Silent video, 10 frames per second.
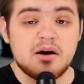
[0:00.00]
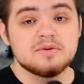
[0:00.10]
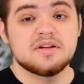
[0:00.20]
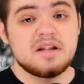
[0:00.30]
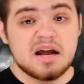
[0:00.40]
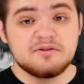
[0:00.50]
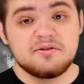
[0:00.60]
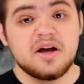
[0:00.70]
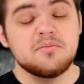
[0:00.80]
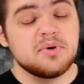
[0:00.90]
that was a lot of
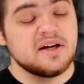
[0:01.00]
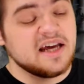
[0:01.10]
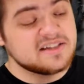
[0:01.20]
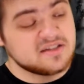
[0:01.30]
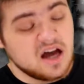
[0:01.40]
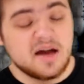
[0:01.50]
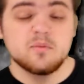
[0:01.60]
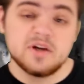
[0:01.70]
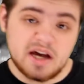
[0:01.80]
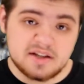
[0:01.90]
fun, but it's
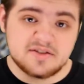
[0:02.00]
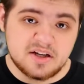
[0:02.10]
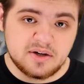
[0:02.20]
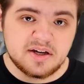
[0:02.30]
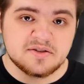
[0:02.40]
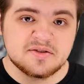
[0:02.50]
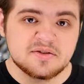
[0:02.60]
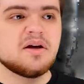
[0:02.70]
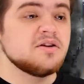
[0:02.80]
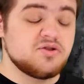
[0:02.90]
time we got serious.
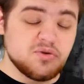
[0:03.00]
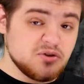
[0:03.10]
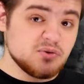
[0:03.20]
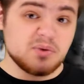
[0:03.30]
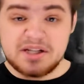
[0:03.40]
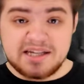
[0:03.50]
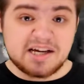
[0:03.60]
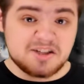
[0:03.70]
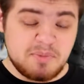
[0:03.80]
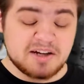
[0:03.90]
Do you really
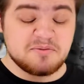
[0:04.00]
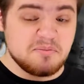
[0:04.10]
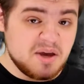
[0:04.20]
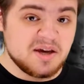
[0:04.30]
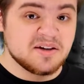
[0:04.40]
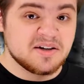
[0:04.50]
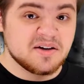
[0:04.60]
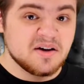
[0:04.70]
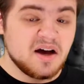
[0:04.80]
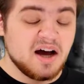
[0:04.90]
expect me,
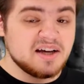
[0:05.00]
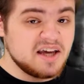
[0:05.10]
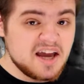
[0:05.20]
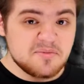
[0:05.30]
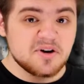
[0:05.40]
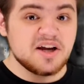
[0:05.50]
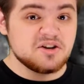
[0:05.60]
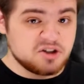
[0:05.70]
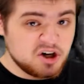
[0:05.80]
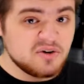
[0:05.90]
a gamer
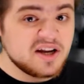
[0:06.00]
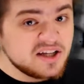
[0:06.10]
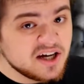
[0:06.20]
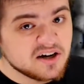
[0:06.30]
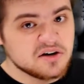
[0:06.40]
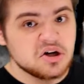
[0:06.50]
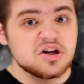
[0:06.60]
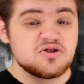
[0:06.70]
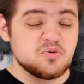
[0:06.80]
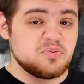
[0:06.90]
in current year,
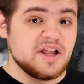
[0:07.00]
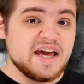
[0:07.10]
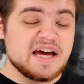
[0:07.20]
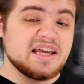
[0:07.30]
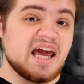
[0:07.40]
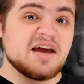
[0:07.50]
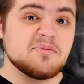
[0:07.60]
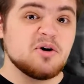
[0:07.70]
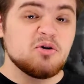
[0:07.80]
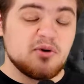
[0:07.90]
to play a
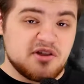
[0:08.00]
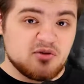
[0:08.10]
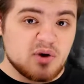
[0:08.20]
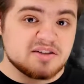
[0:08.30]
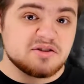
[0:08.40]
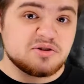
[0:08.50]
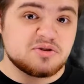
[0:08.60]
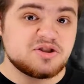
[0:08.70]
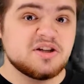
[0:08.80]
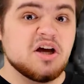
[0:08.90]
game with a
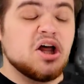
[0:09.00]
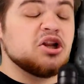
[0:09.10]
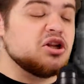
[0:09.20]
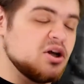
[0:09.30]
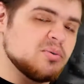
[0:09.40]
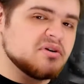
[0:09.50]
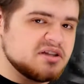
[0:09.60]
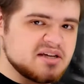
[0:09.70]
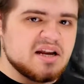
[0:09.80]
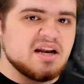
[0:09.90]
resolution lower
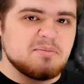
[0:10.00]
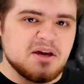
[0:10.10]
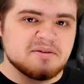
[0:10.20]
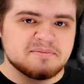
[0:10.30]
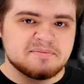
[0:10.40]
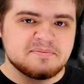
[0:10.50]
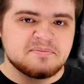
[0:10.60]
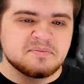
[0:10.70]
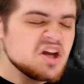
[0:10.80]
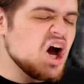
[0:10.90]
than 1080p?
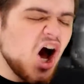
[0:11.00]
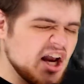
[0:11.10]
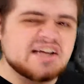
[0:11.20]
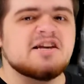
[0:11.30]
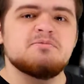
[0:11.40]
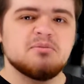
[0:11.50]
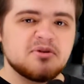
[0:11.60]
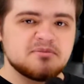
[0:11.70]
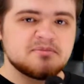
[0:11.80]
Unacceptable.